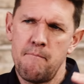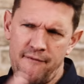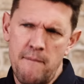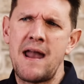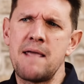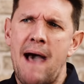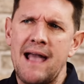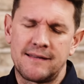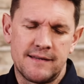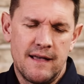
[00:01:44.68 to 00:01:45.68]
But for many
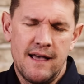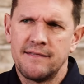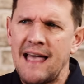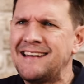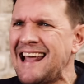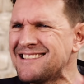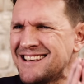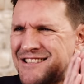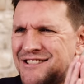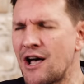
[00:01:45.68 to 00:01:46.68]
banks, their
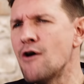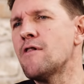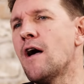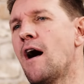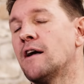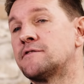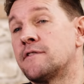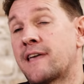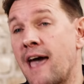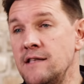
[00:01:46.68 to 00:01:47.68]
debts are so large that the